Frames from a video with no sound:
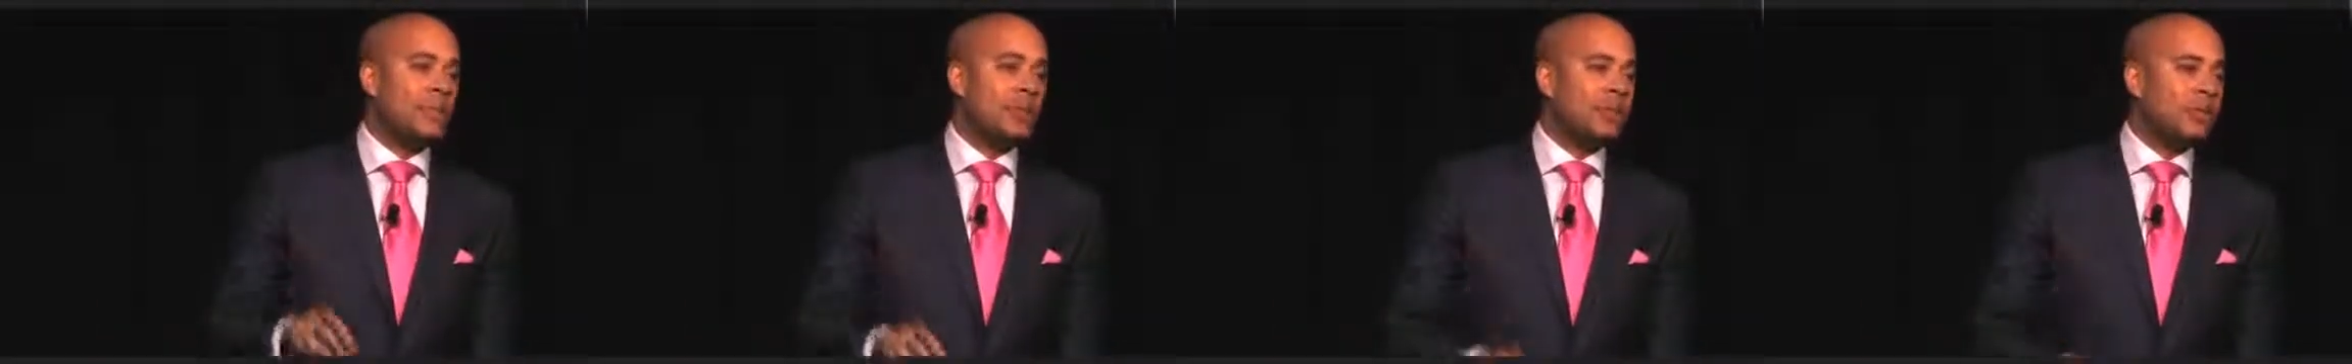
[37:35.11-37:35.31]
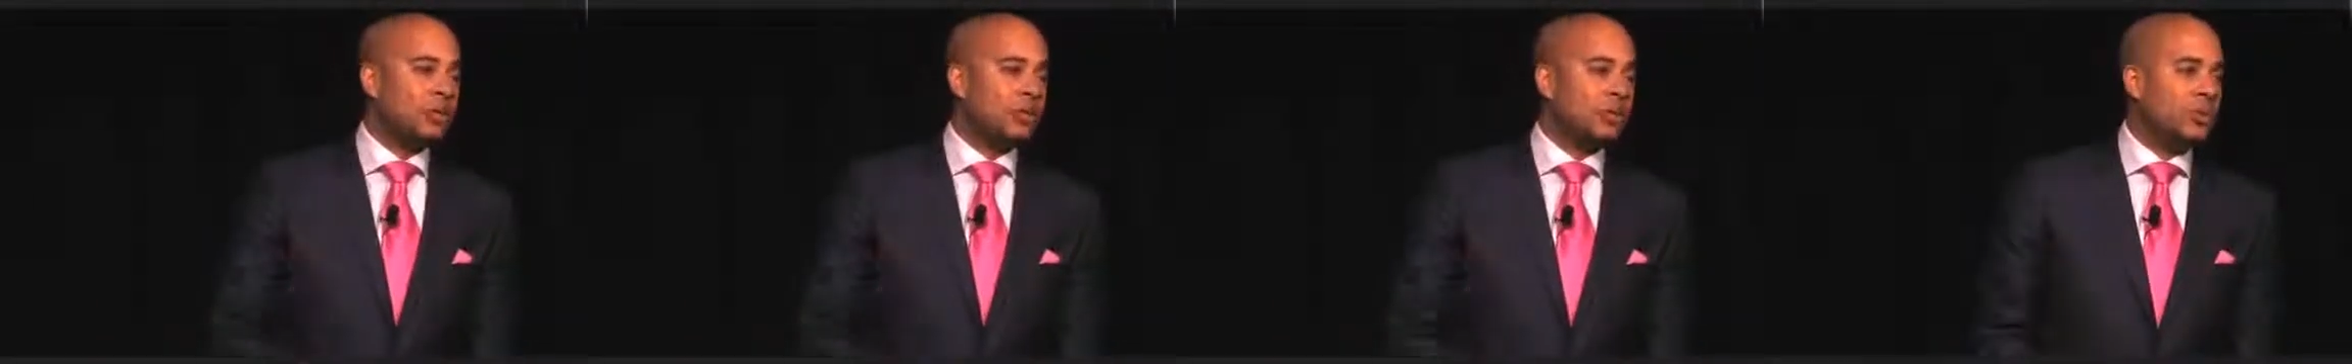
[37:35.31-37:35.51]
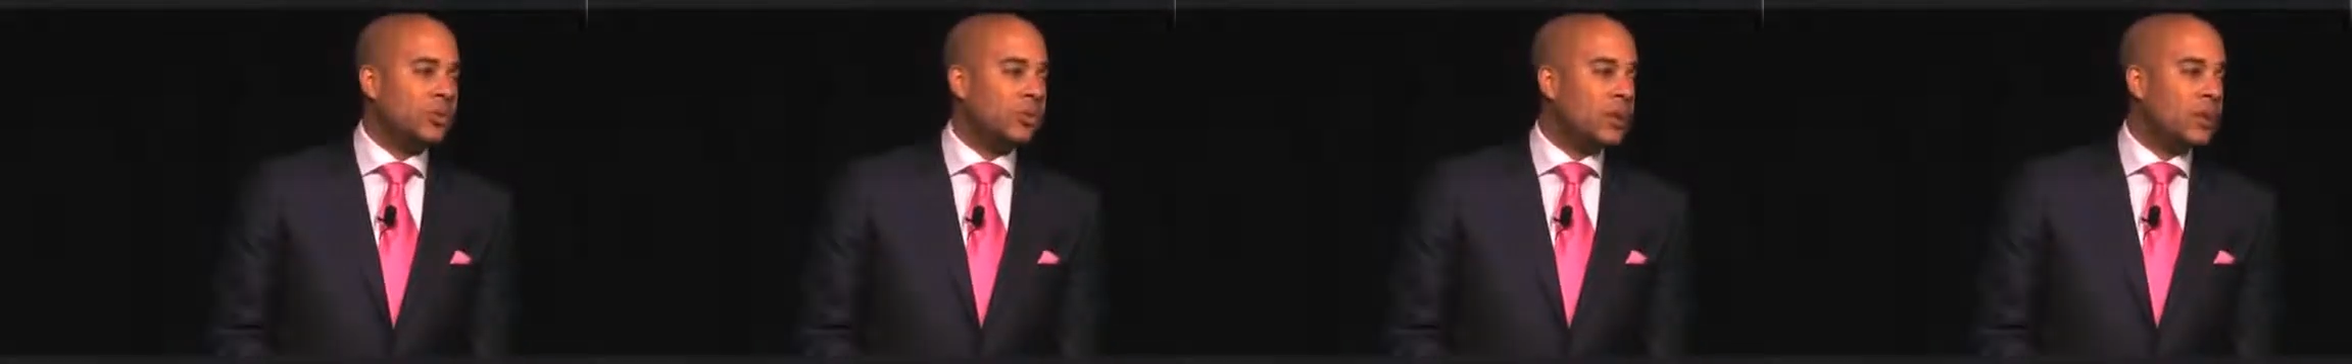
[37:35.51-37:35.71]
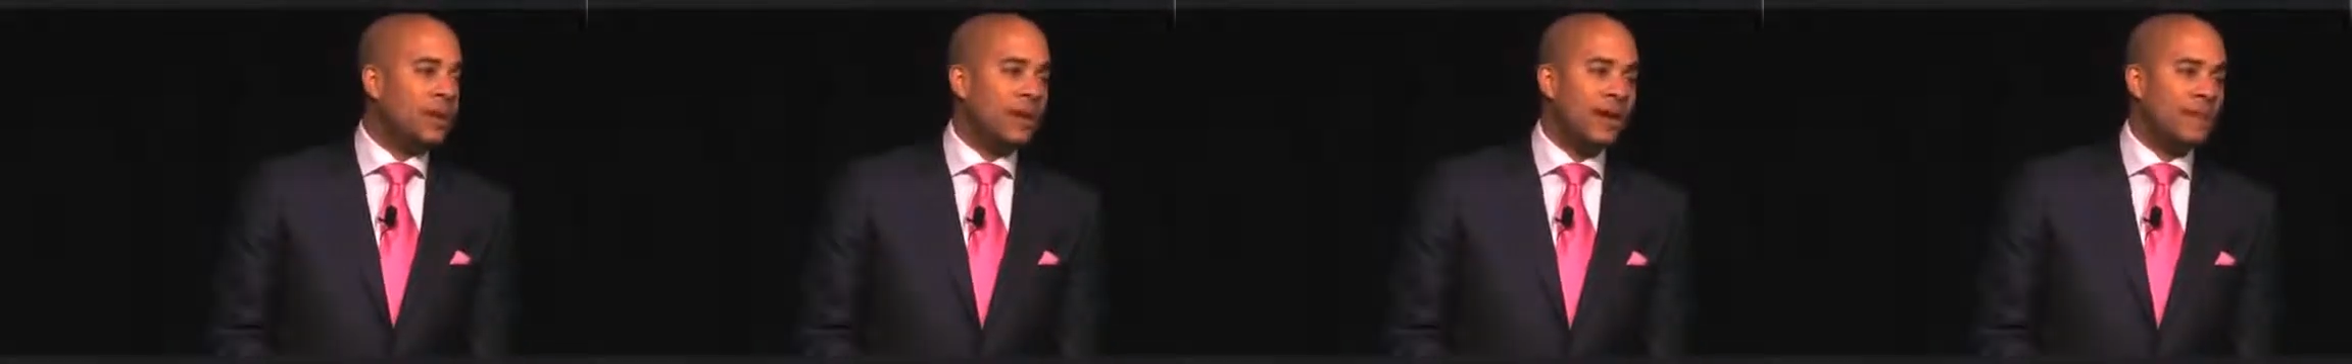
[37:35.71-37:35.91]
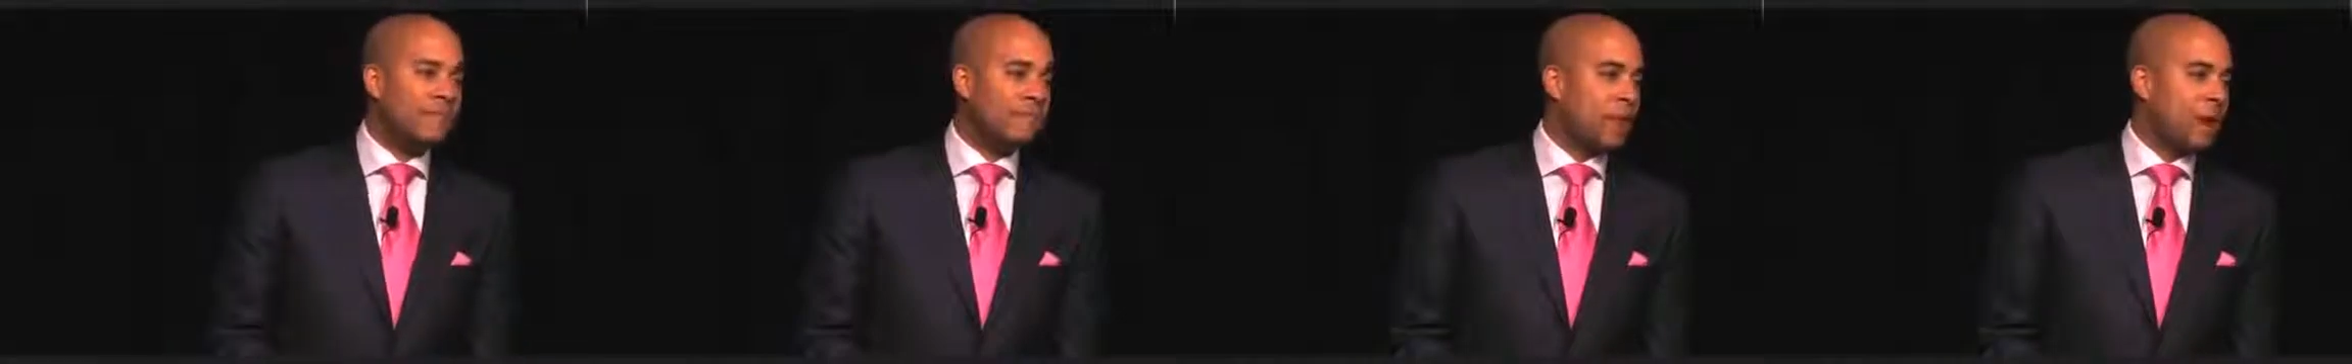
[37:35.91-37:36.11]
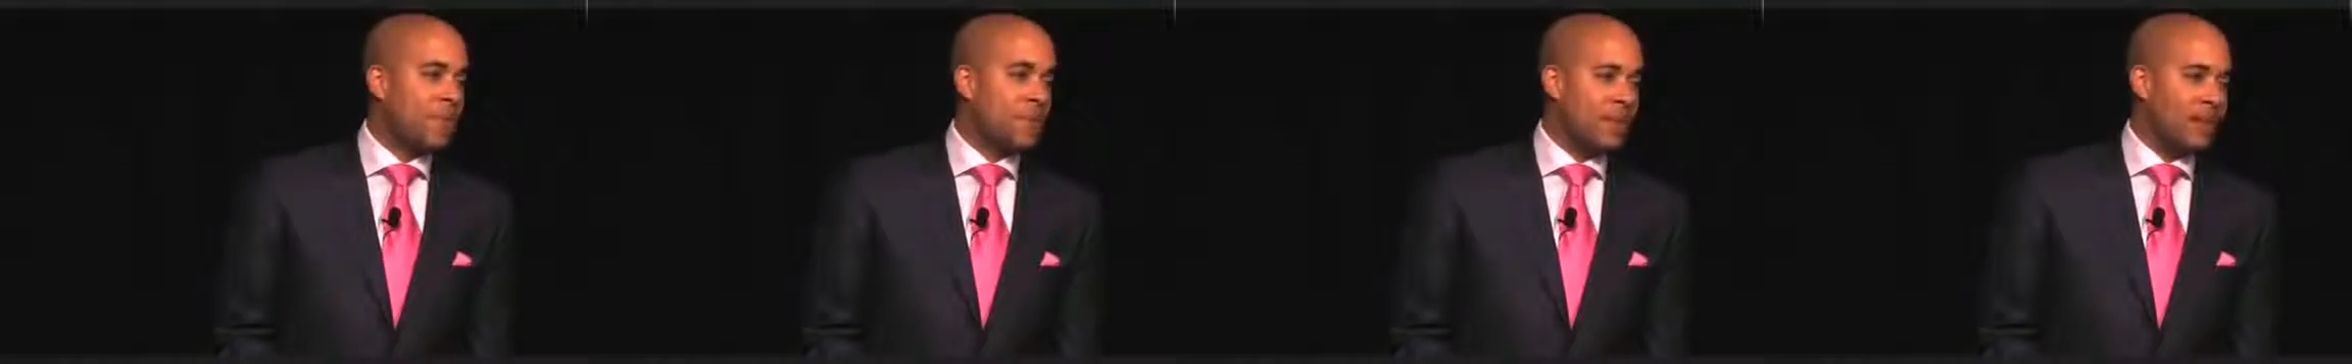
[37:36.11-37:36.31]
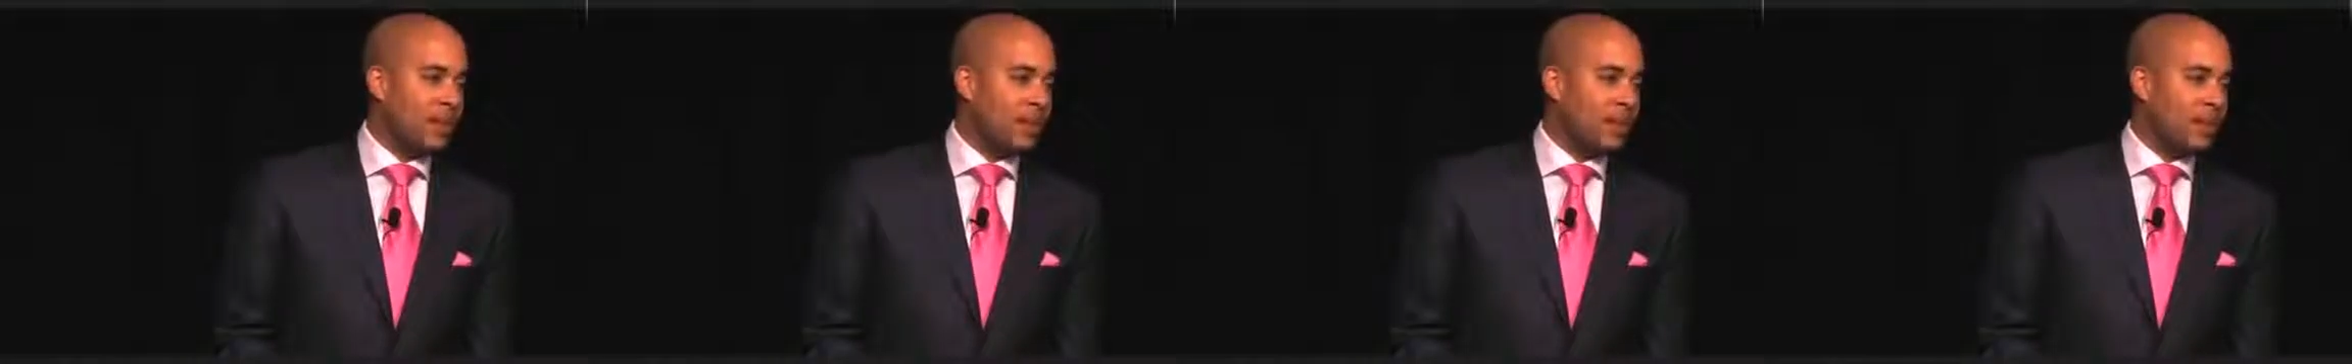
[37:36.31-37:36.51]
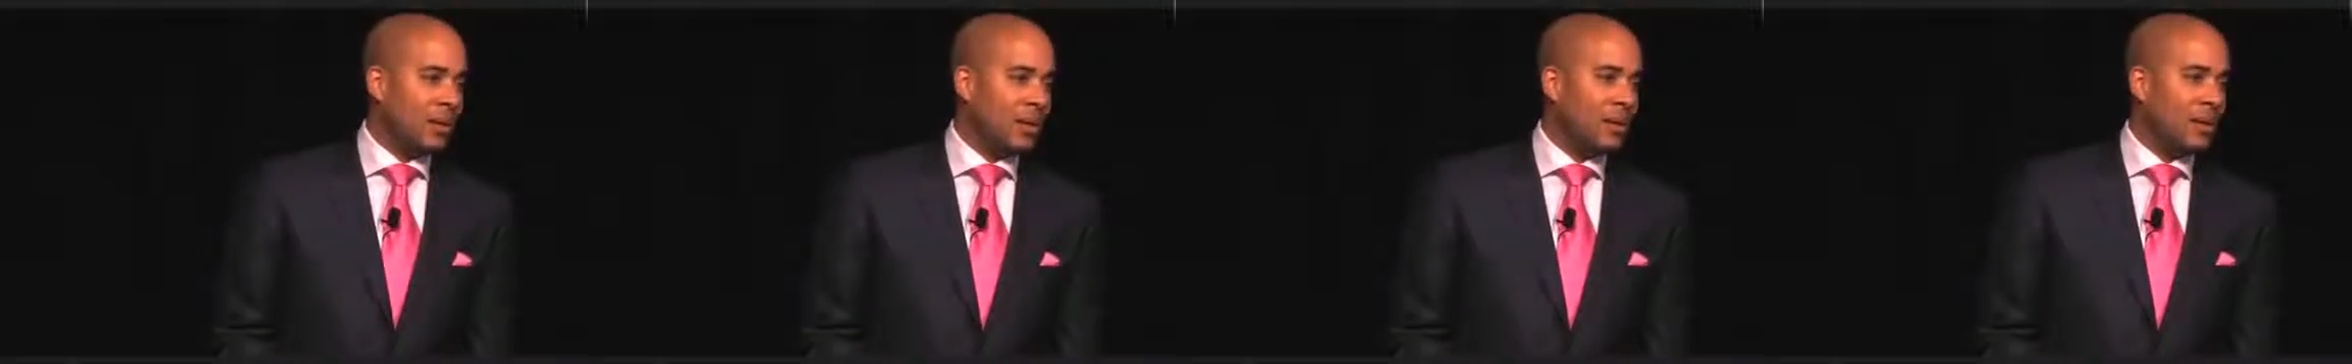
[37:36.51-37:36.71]
of issues in your life
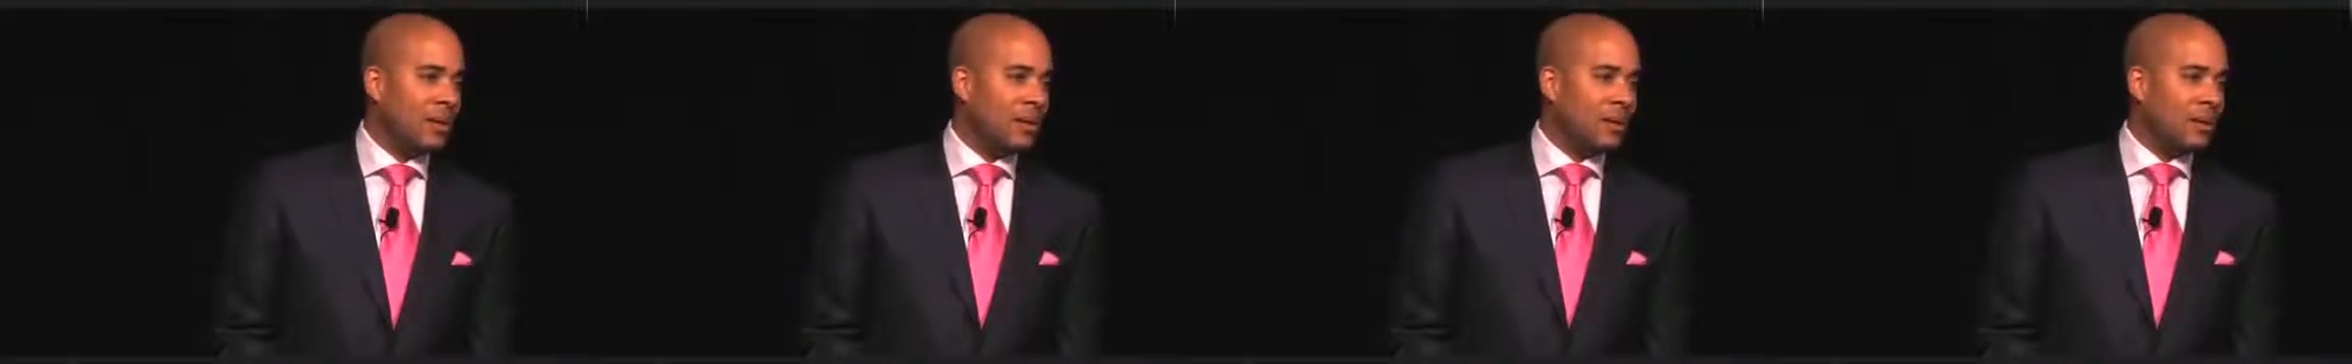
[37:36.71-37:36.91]
permanently.